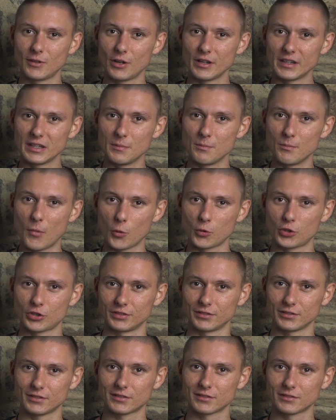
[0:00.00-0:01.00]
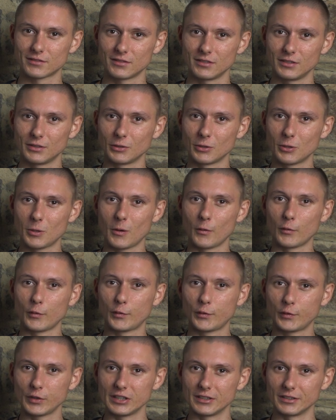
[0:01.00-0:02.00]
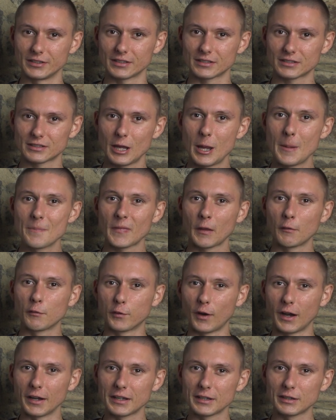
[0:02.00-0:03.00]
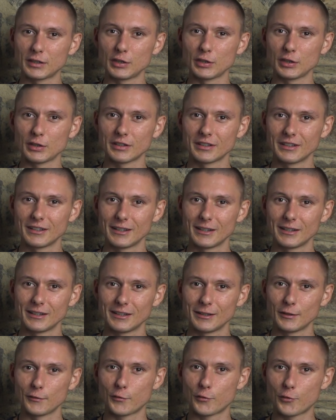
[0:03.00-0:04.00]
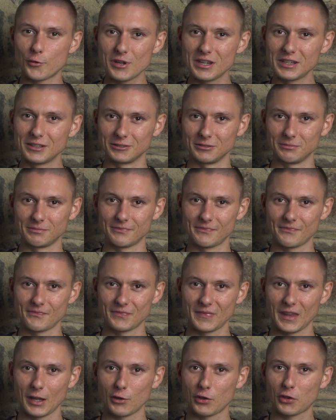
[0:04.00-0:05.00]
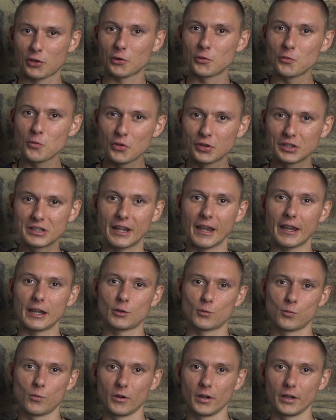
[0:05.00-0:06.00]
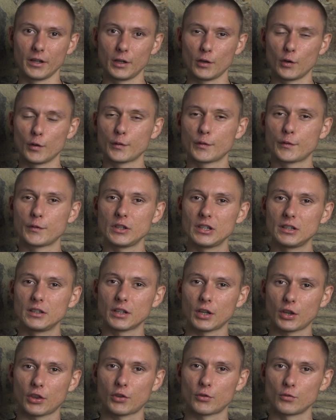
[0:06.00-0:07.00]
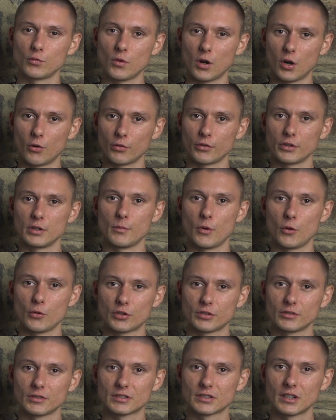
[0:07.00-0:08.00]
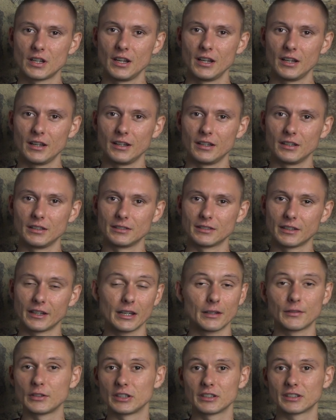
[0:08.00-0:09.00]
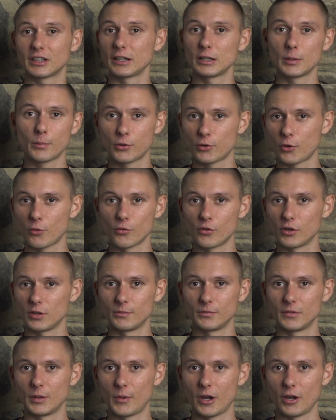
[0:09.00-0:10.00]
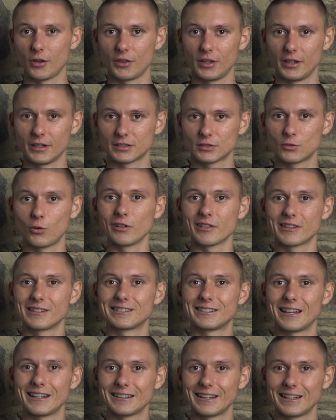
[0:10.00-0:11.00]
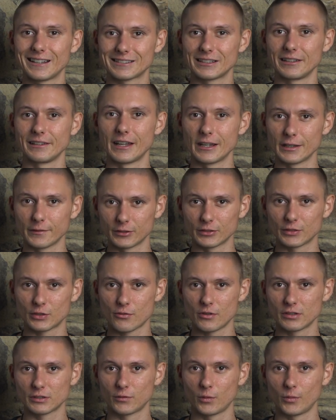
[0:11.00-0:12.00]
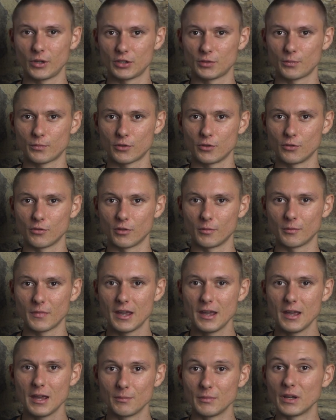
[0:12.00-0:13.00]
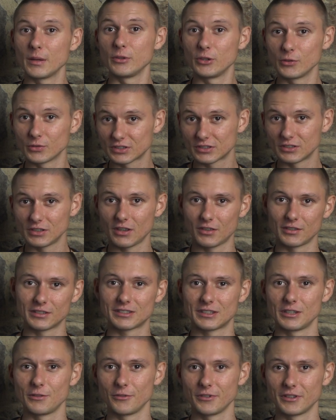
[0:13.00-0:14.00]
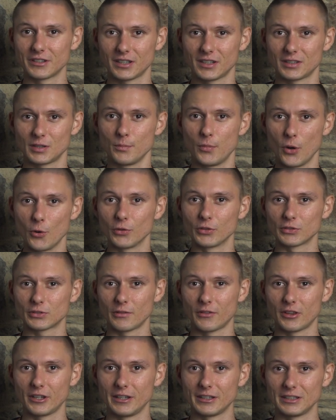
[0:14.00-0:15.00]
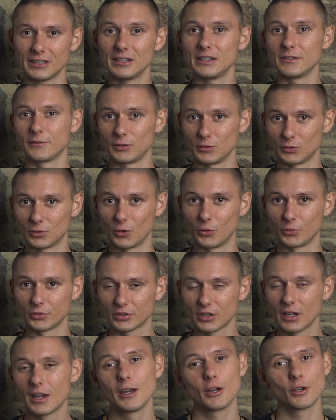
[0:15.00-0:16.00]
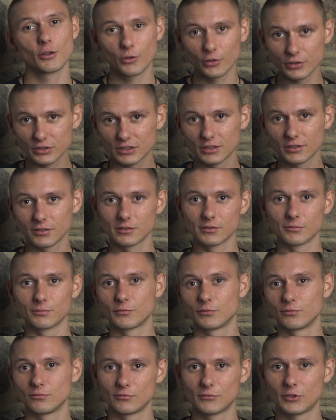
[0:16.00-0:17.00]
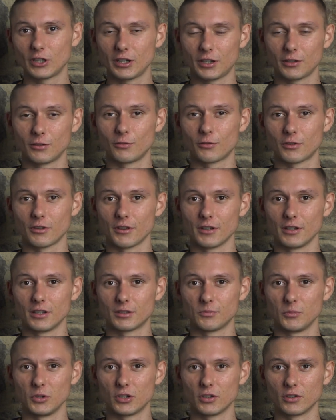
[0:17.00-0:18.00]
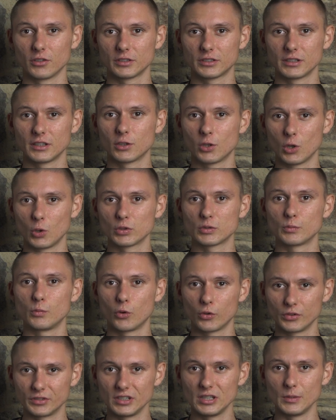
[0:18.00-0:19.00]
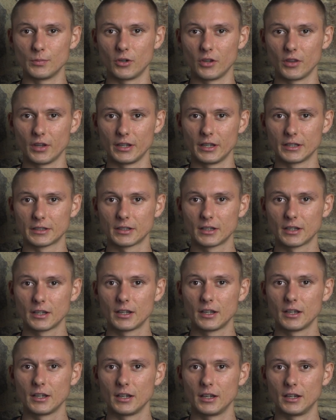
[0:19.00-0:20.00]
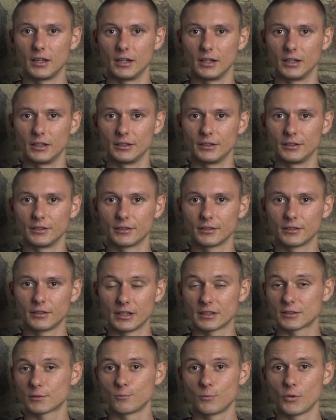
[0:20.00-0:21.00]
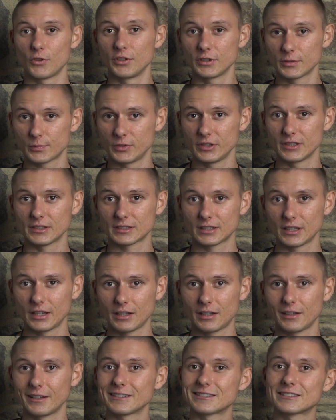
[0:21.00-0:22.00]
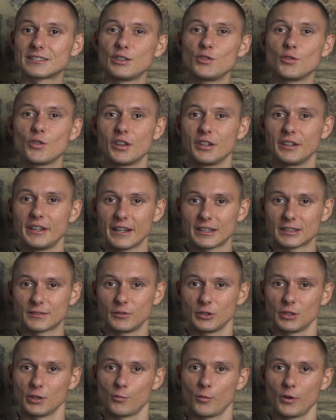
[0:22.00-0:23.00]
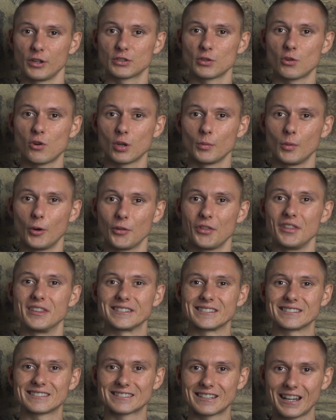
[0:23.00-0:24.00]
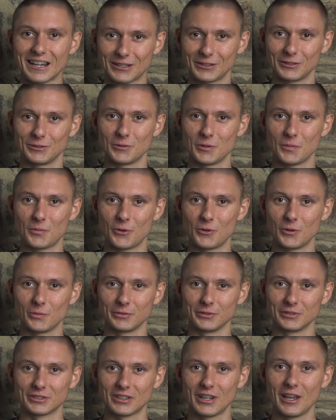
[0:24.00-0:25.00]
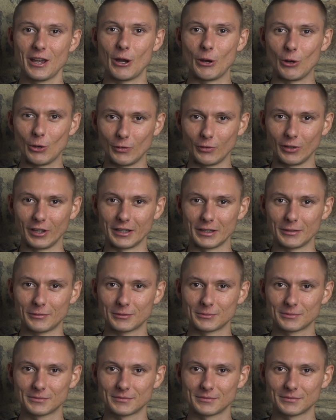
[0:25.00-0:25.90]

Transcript: emotions, you know, of feelings. Finding freedom through the gateway of feeling through our emotions. And I have an entire program about that. It's called the 10x Aliveness Transformation Program. Maybe you're seeing this series as a bonus of that. If you don't, consider taking a look at that, because it goes more deep on that. And yes, with this being said, let's see you in the next video, where it's all about the secondary purpose of life.